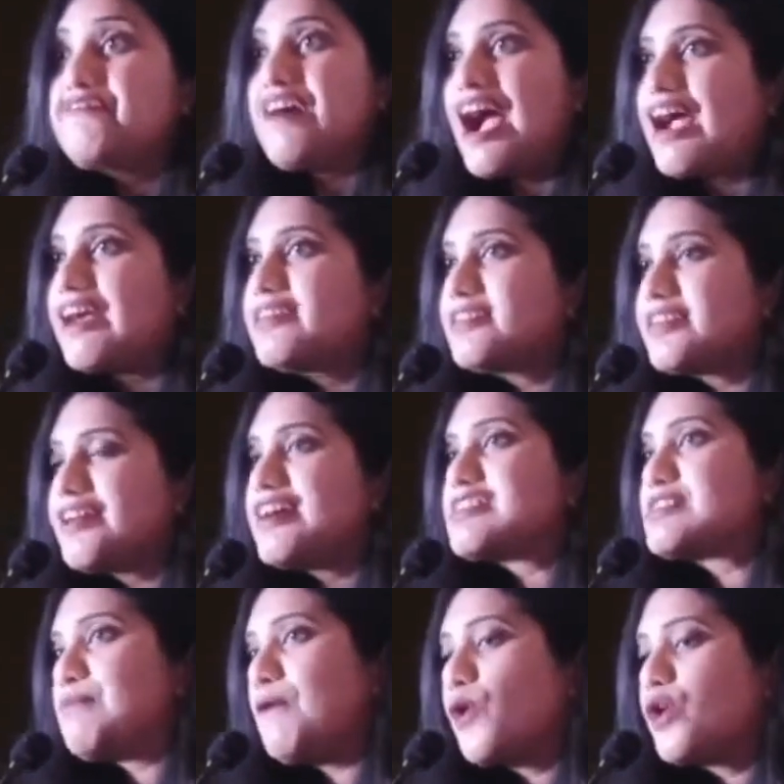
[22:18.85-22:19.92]
fads that I
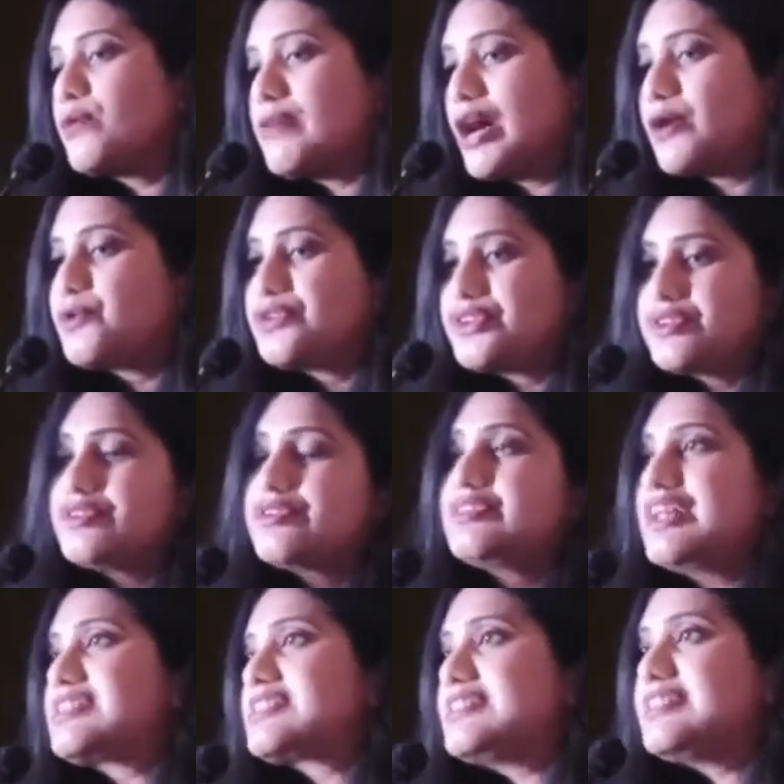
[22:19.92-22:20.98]
spoke about
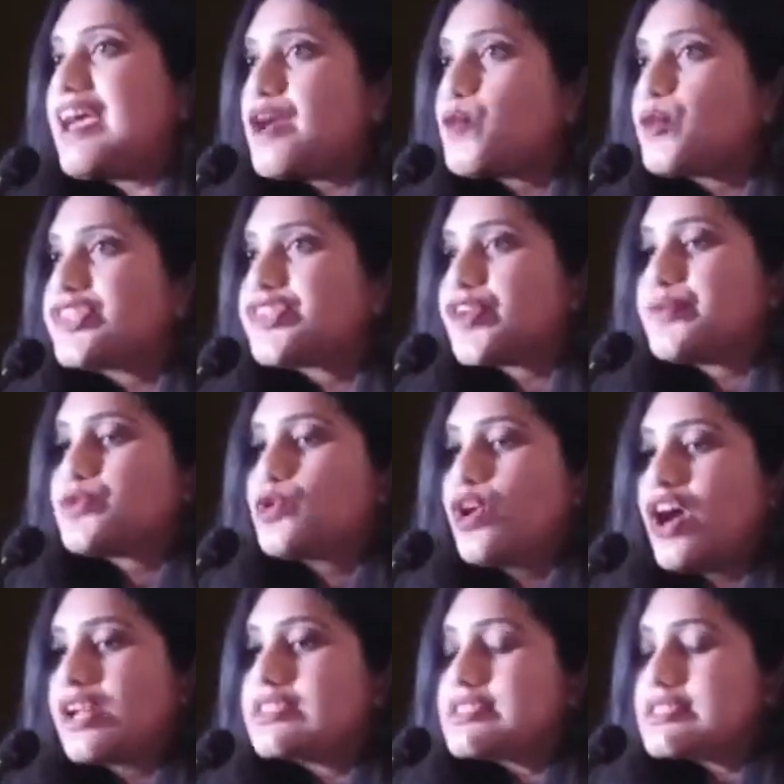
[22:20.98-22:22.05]
that's there with
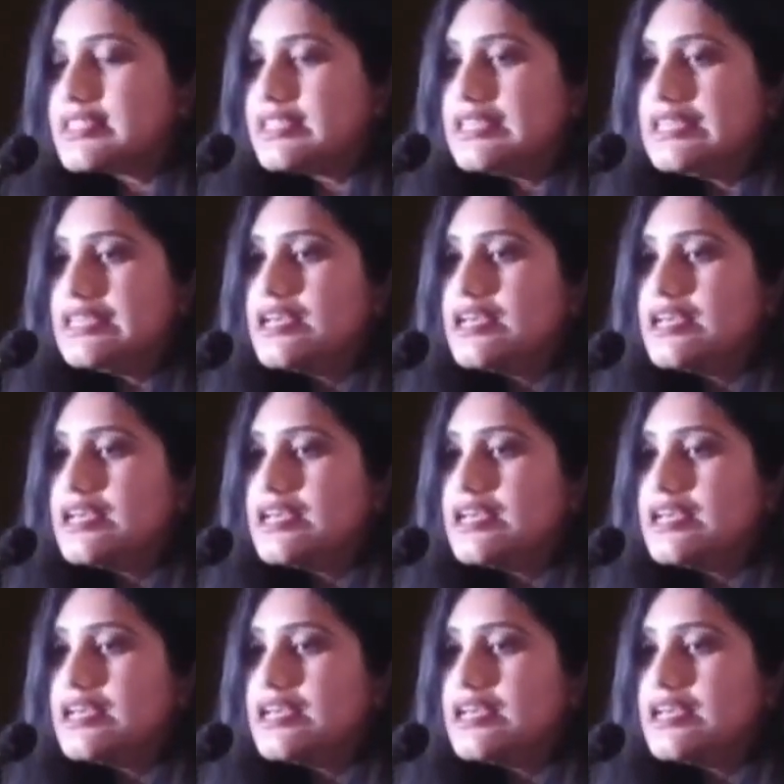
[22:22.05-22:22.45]
cryptocurrency.